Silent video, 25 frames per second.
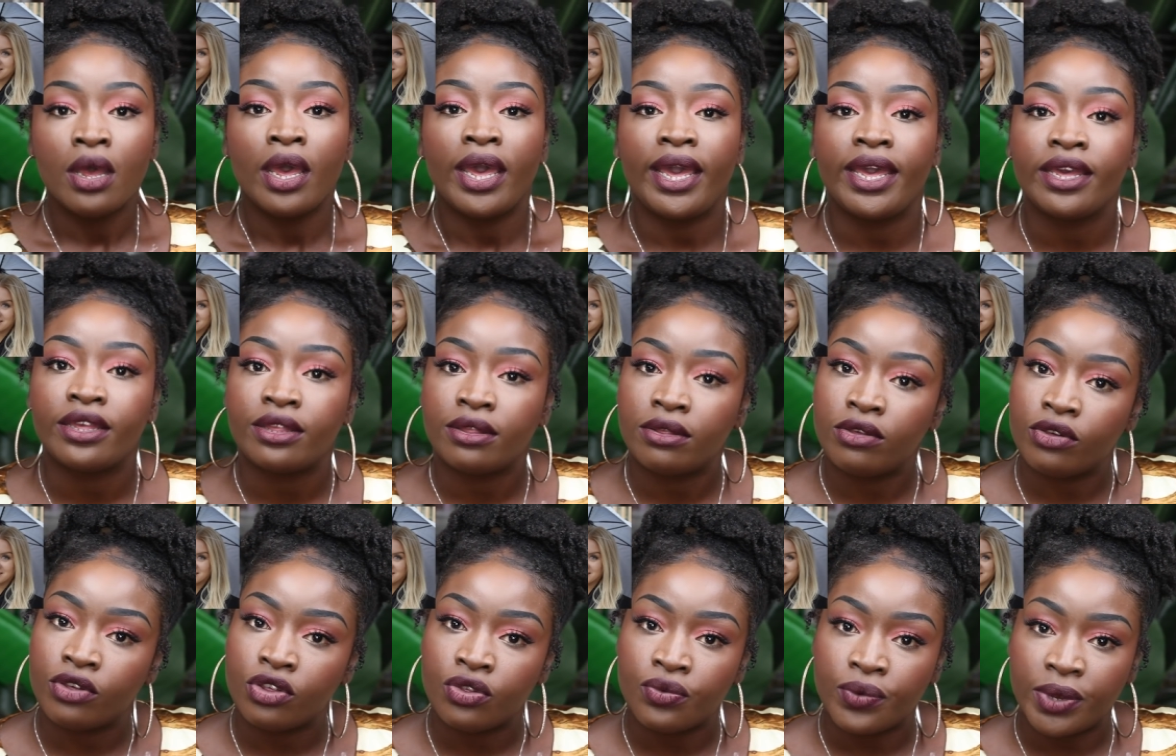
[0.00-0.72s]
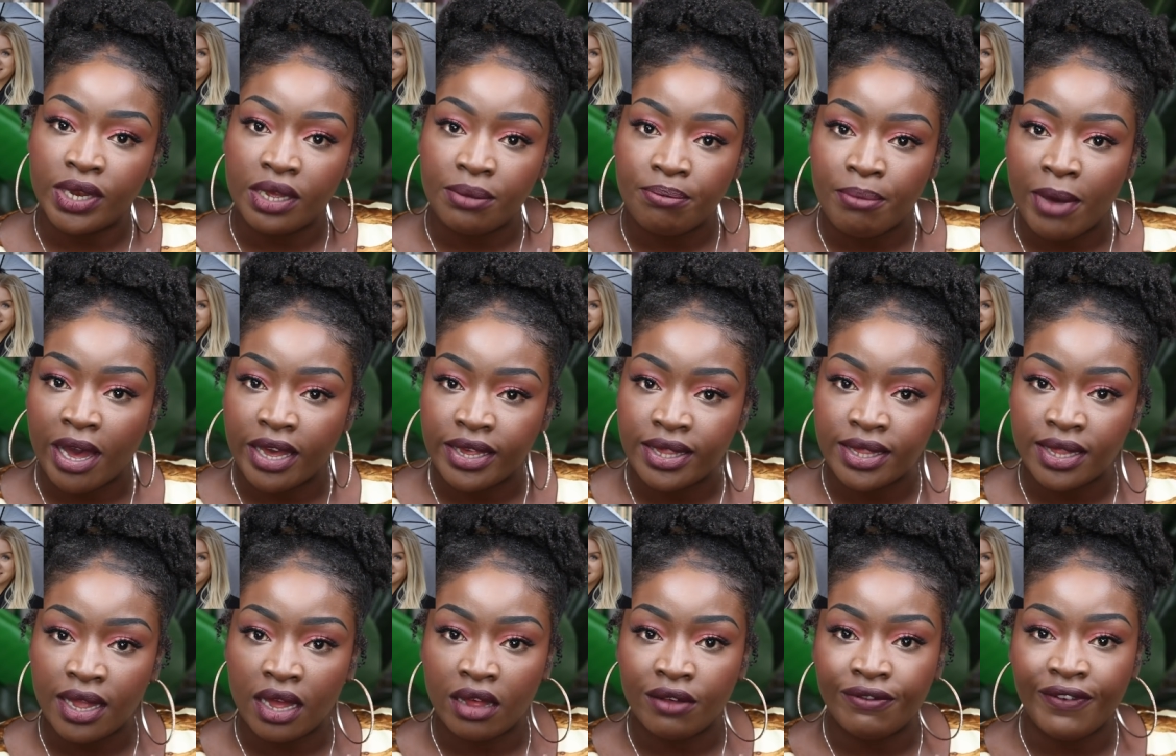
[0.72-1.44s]
it's usually
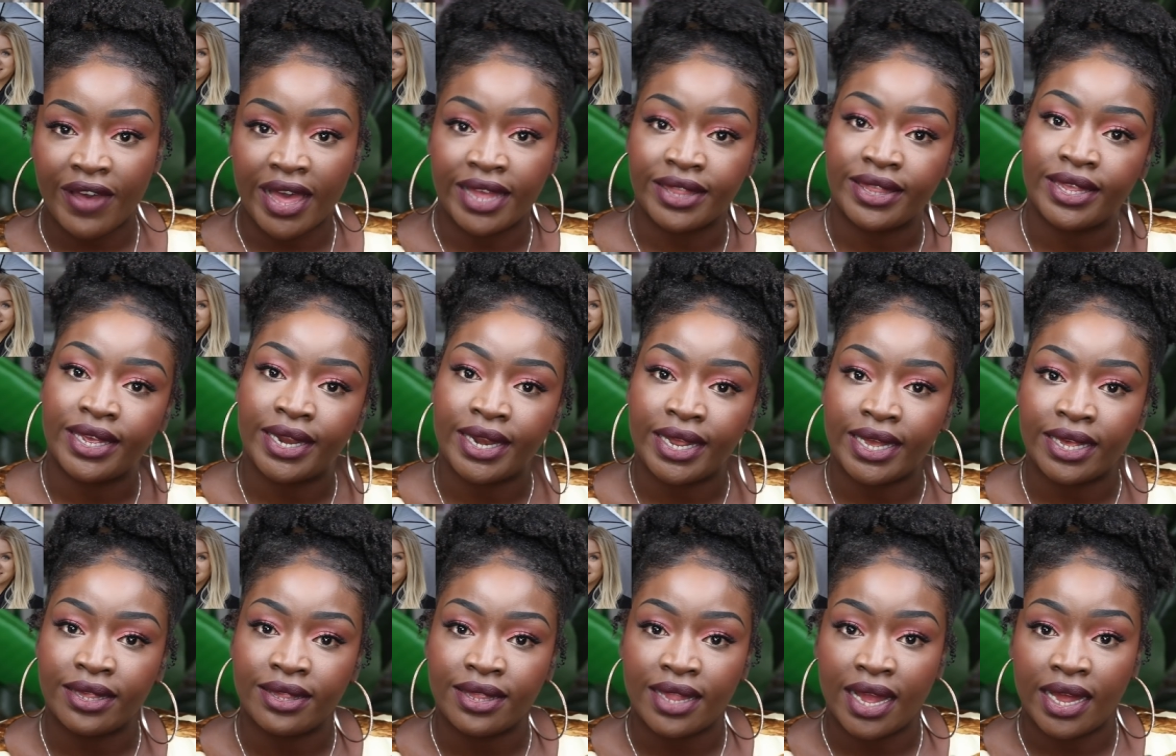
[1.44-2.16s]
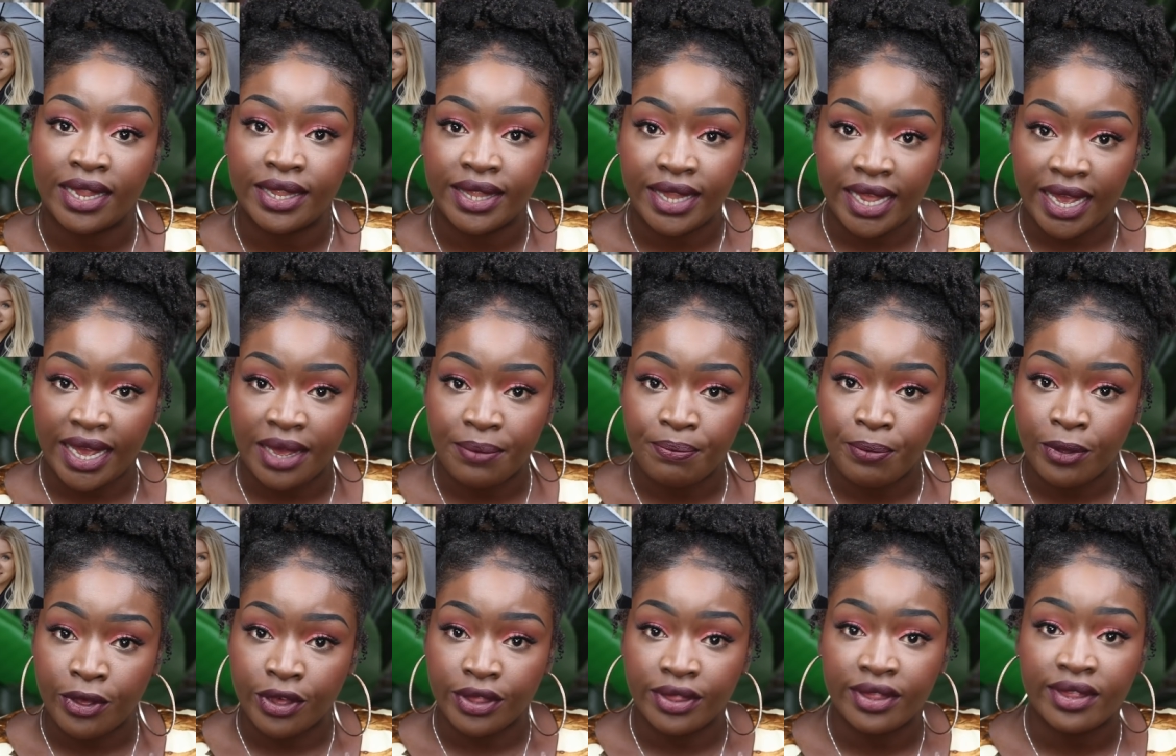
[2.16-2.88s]
myself and Therese that they
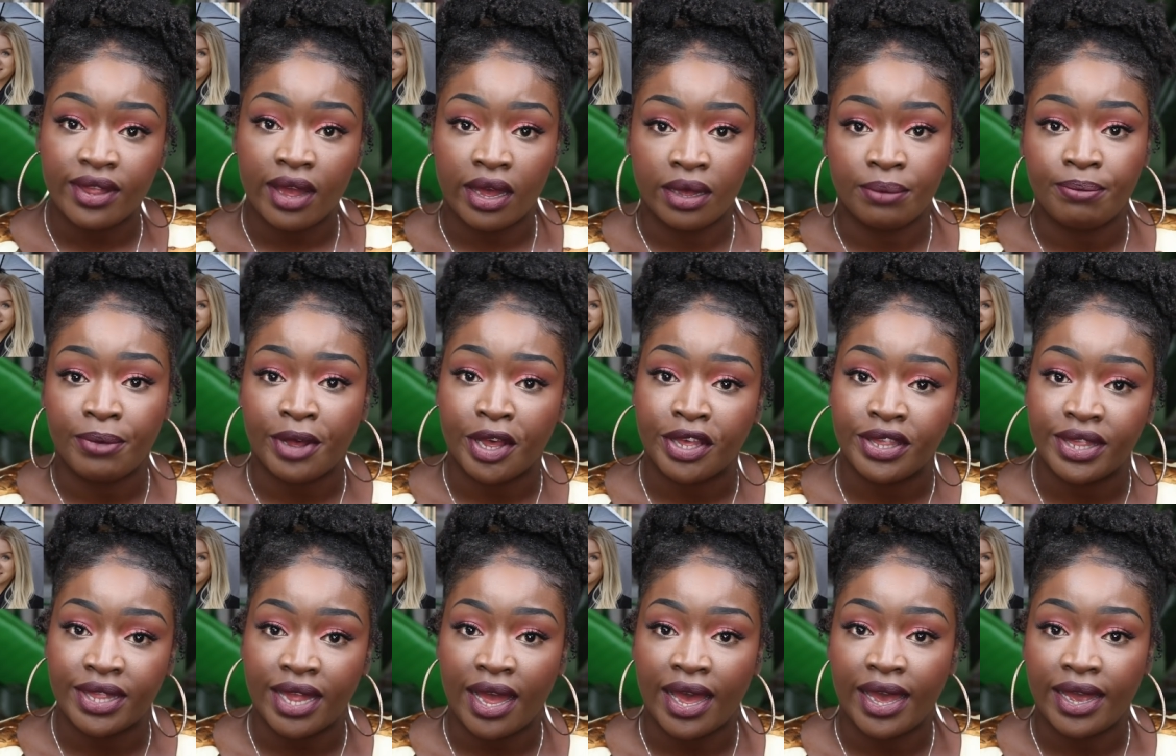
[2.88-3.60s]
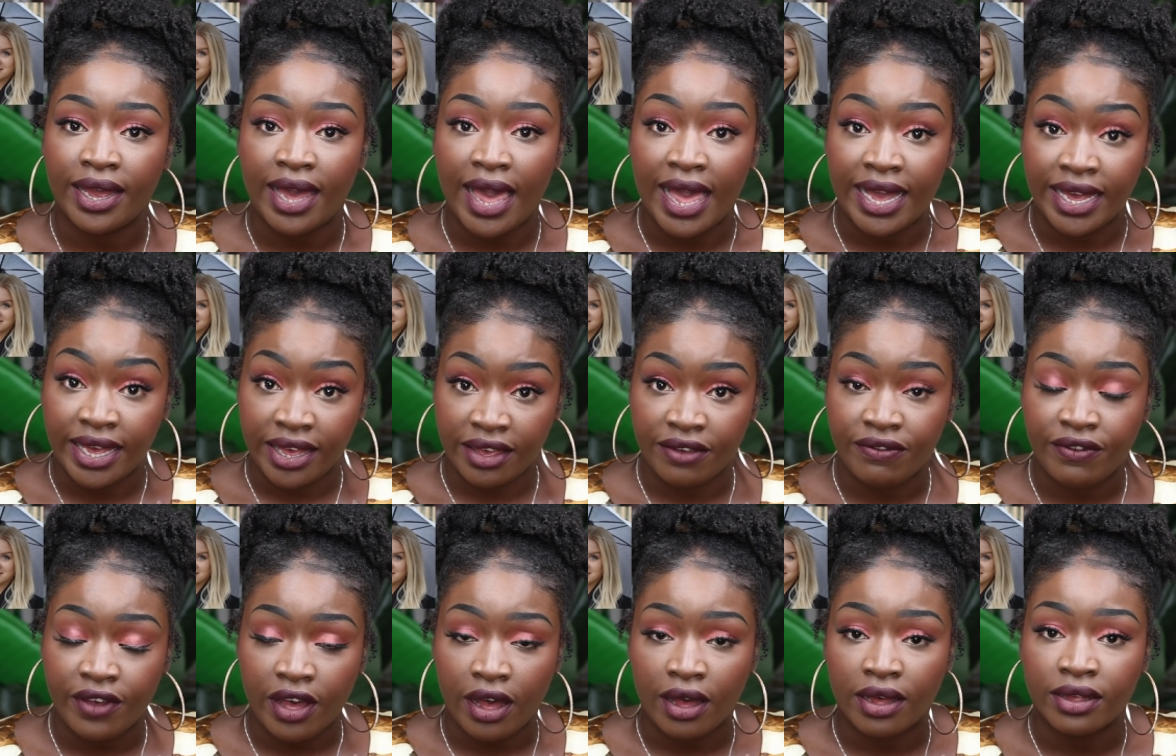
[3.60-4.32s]
put side by side and give
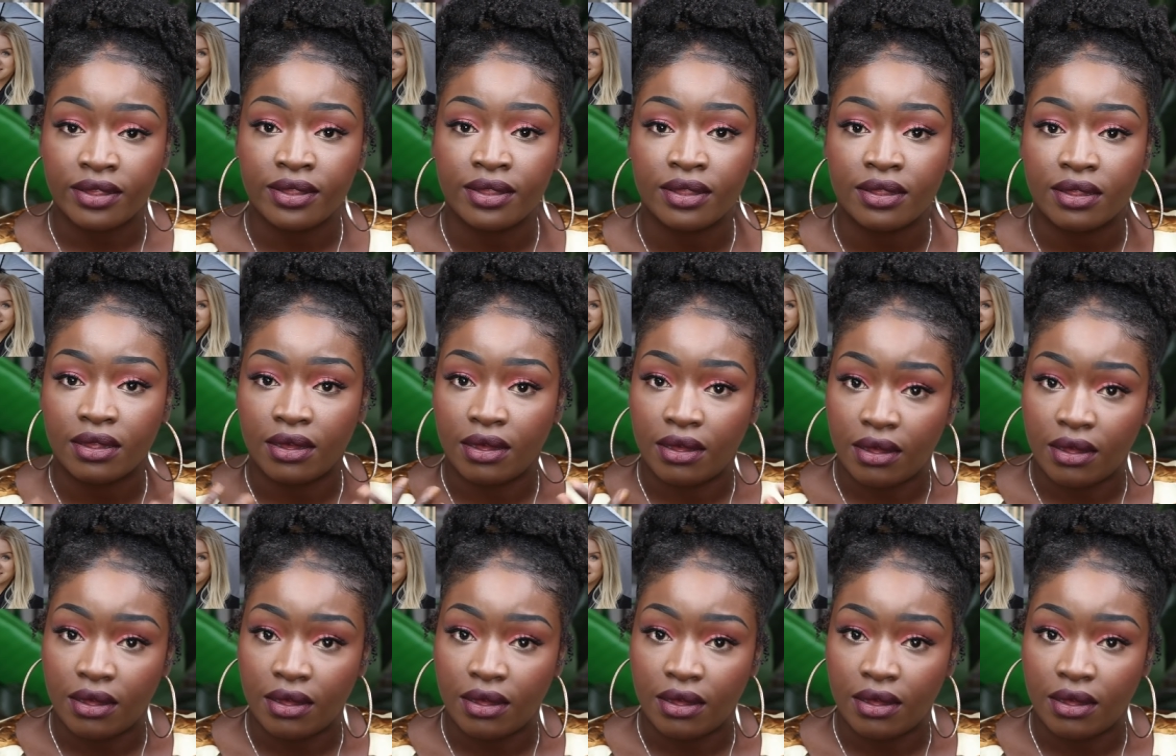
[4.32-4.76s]
us